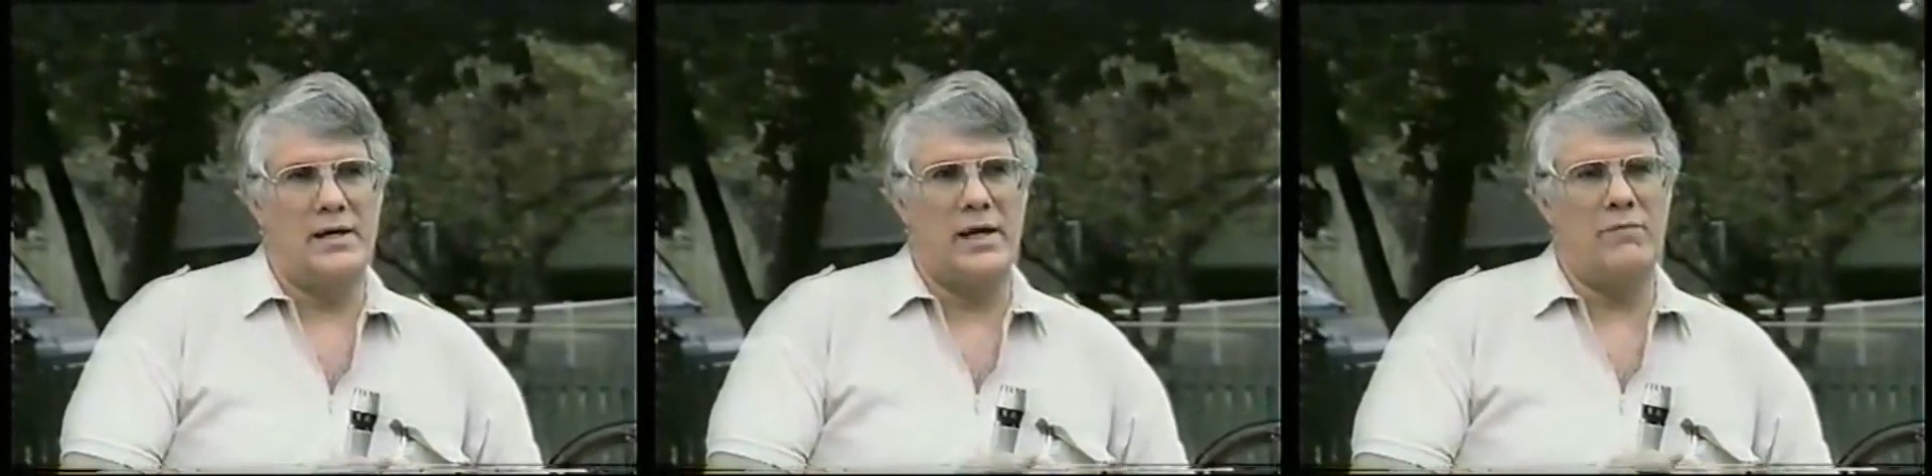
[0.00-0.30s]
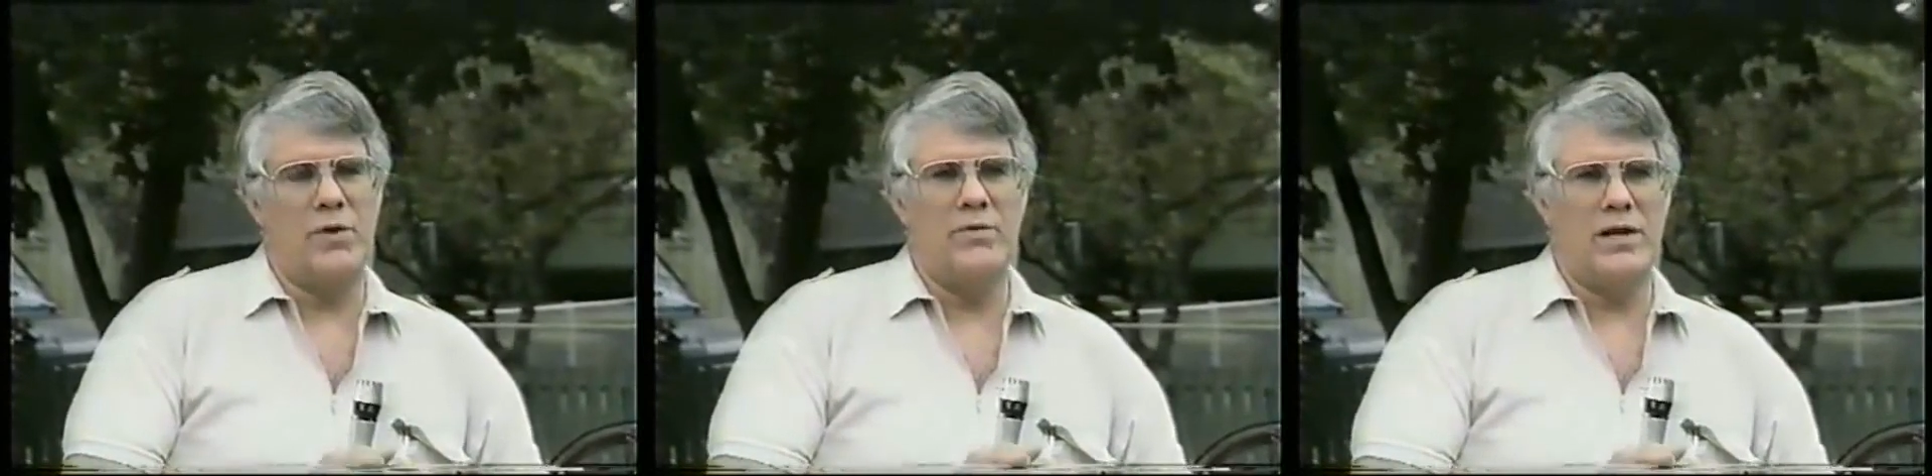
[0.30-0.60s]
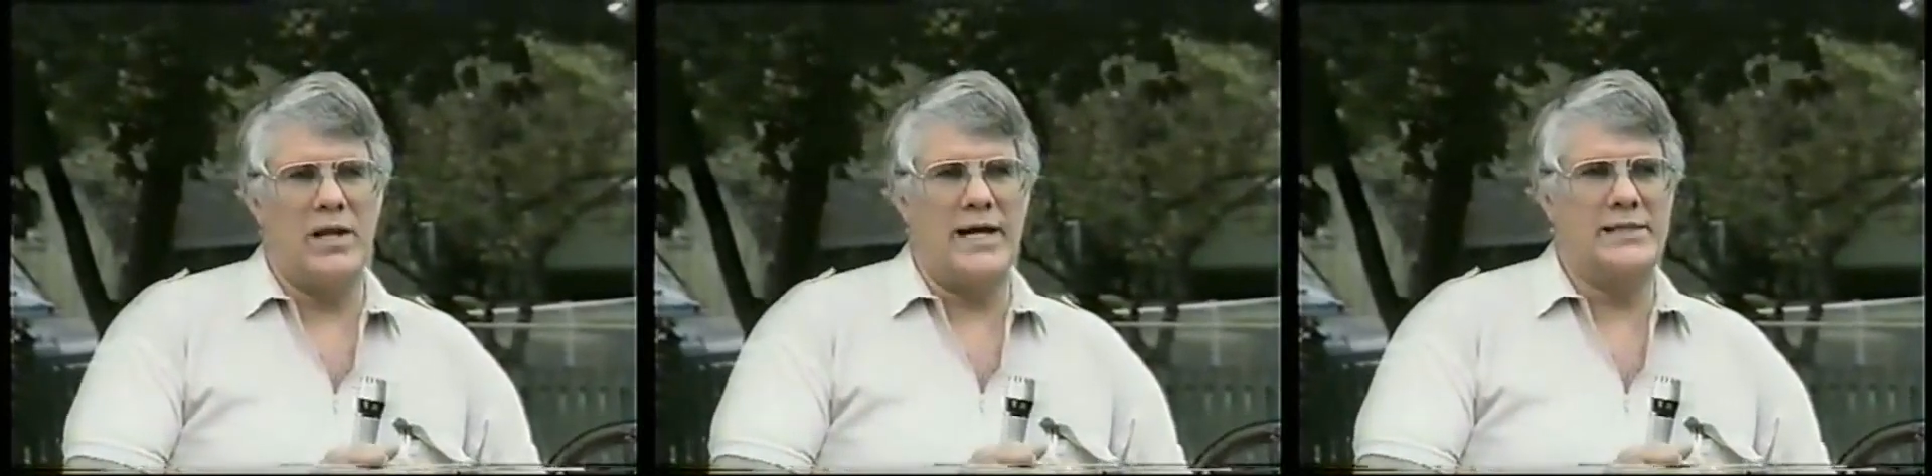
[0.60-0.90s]
if we
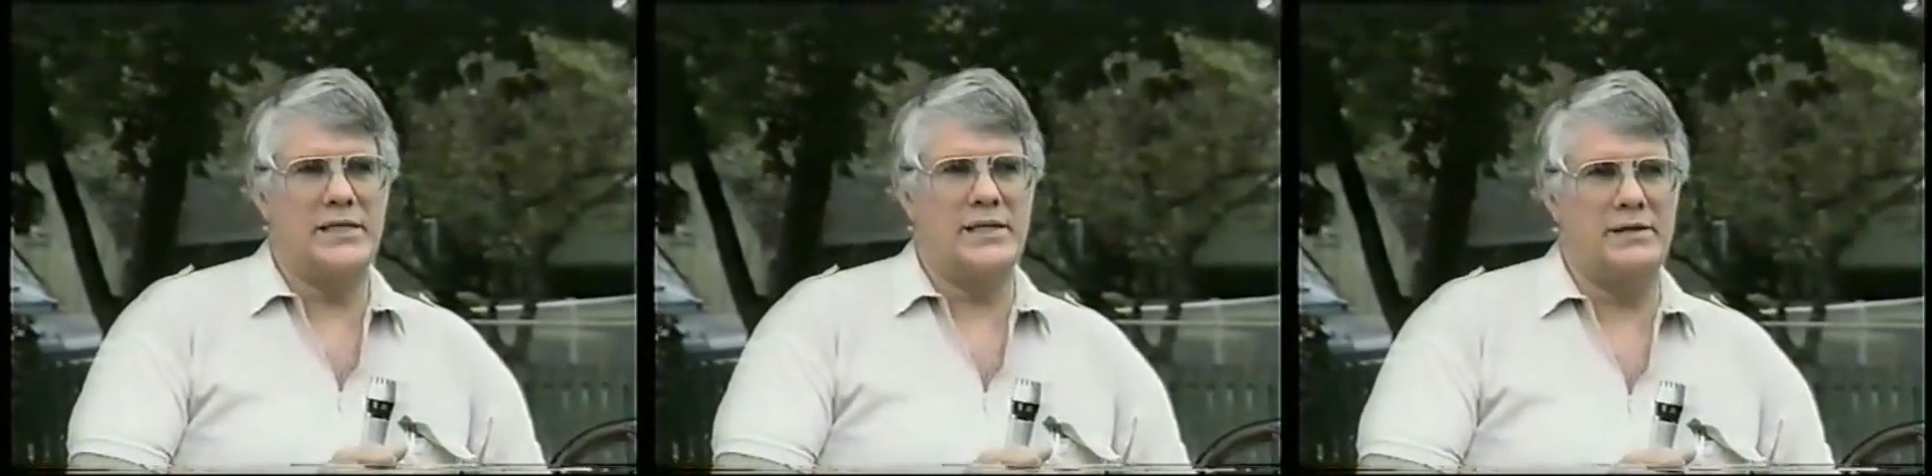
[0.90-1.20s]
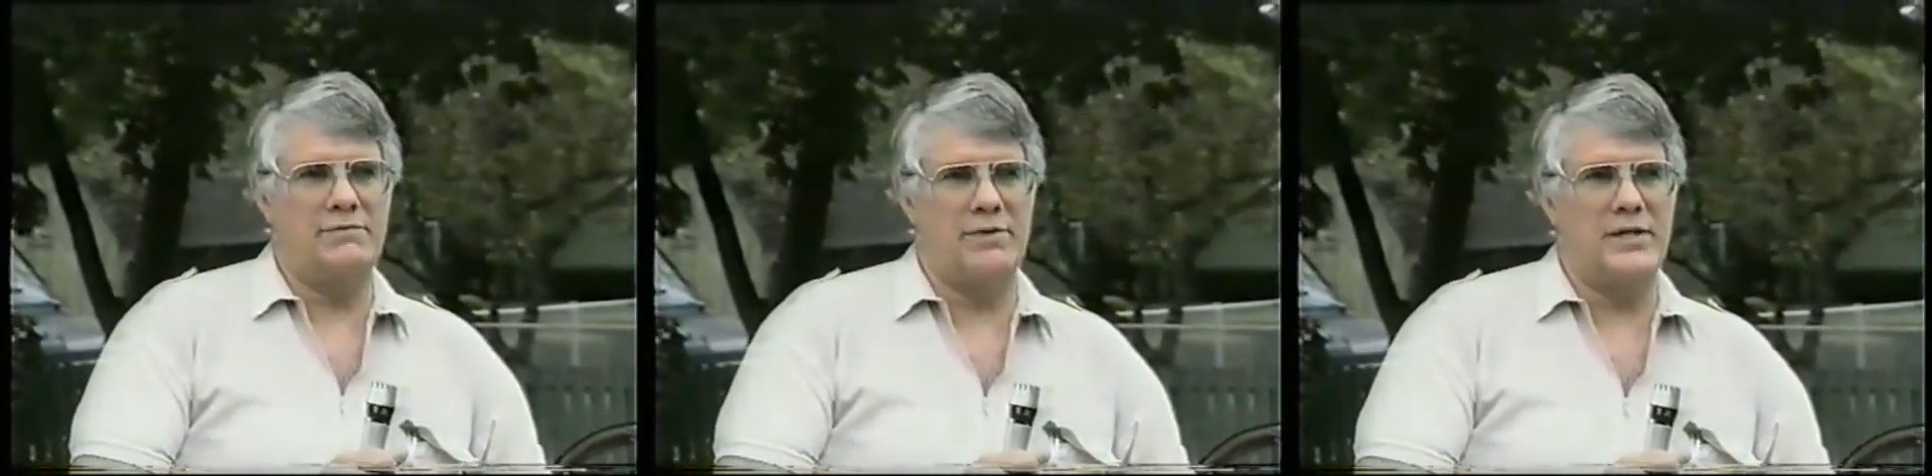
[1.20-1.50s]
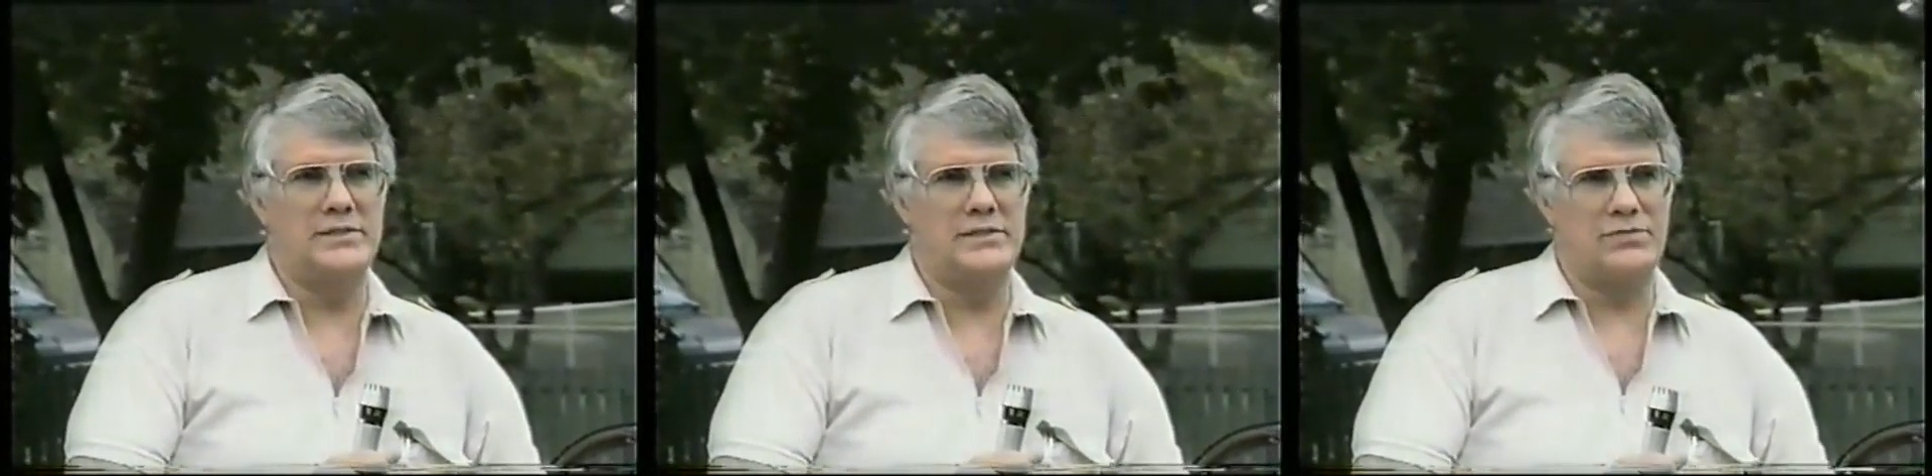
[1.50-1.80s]
realize any
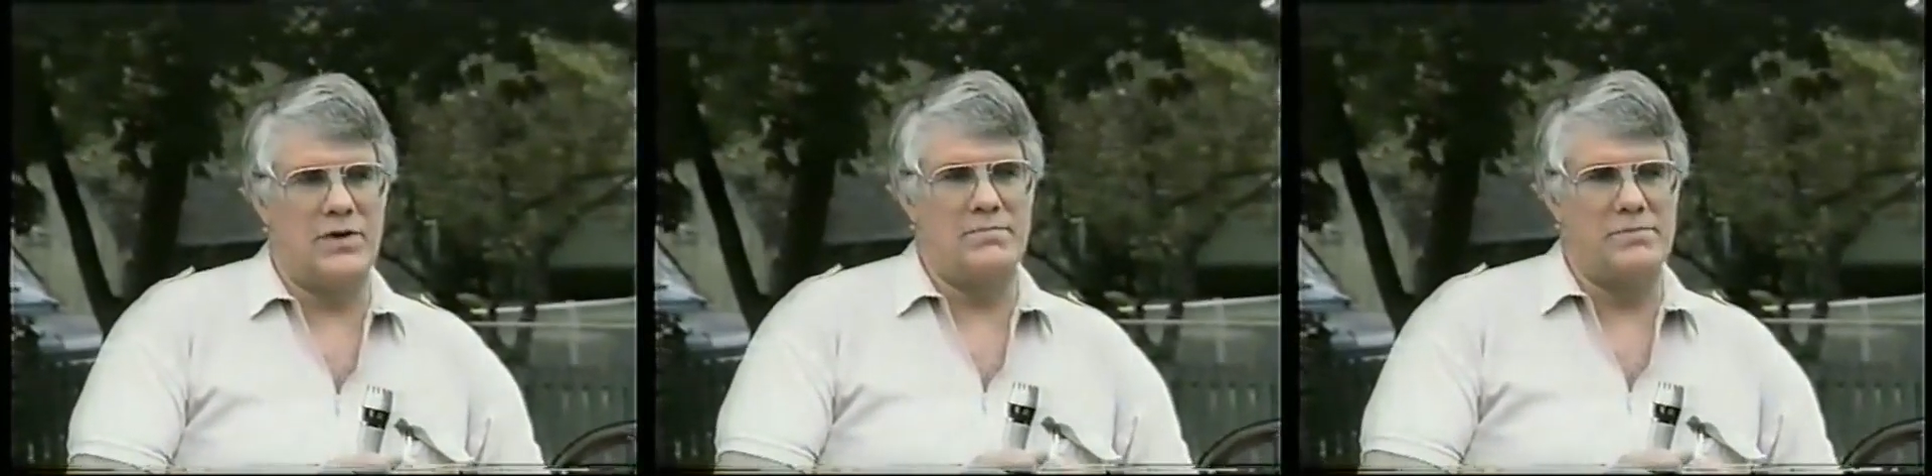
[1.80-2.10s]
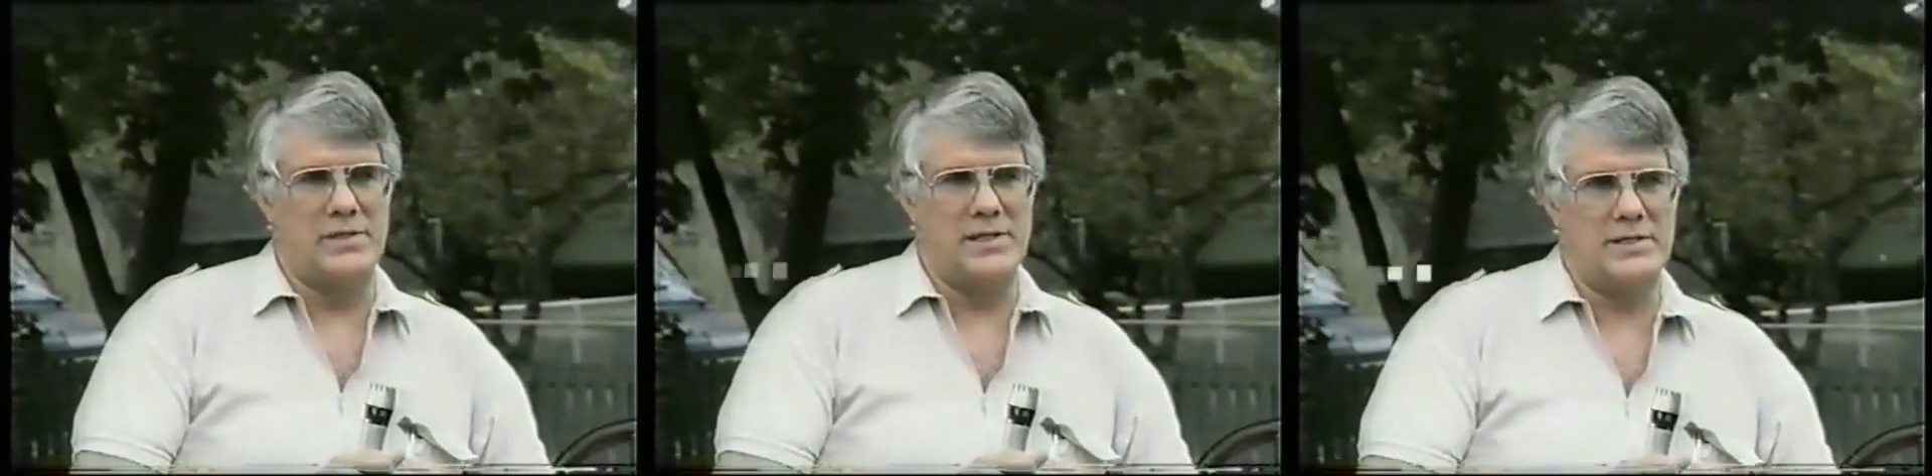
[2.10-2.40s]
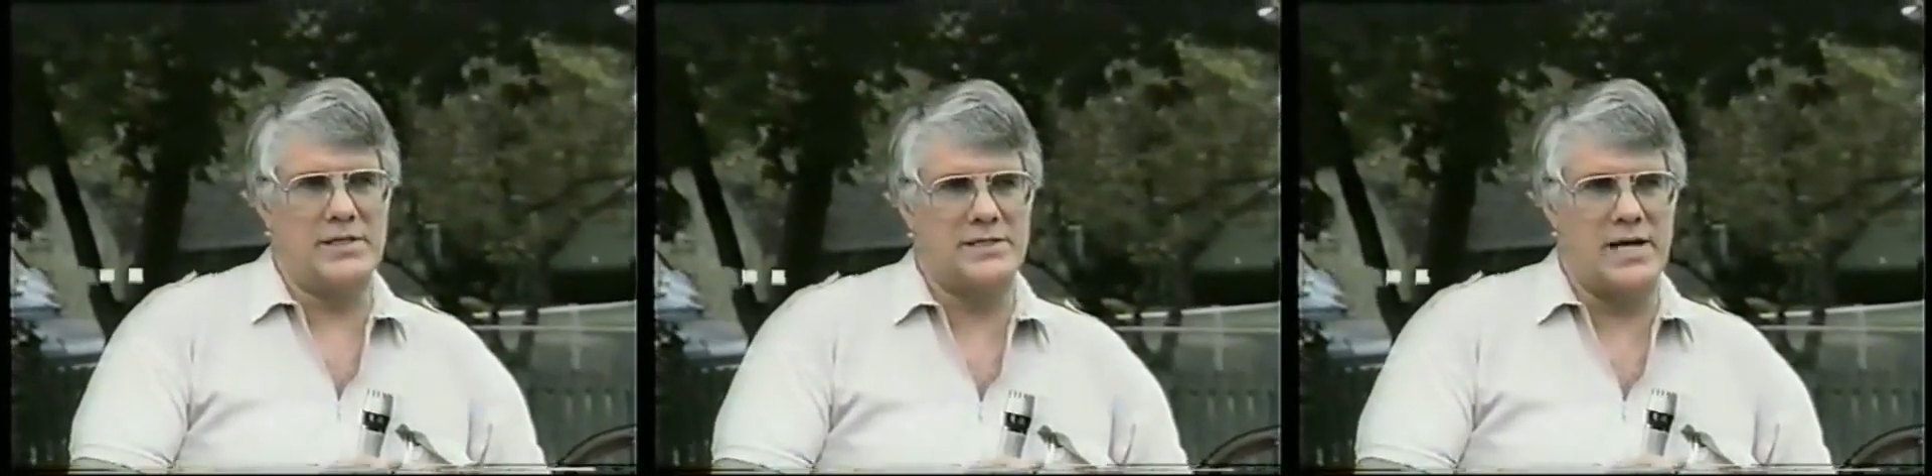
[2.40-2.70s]
funds from
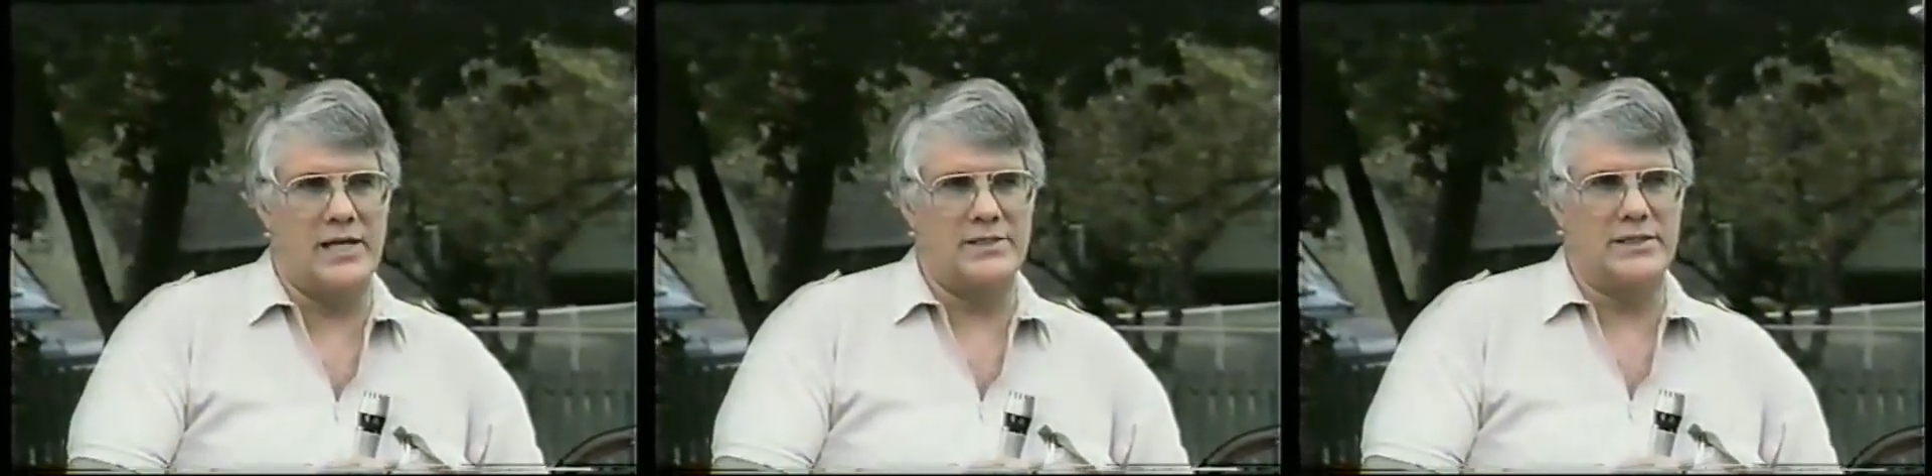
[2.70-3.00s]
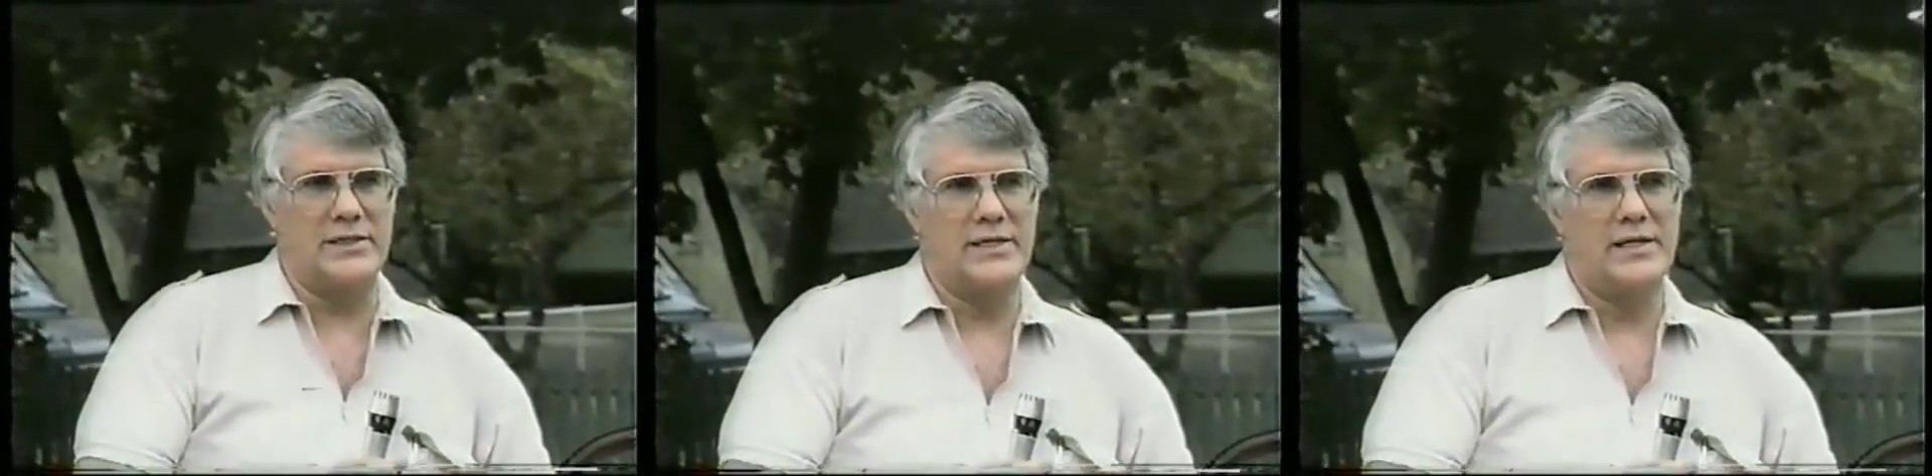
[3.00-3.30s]
the technology,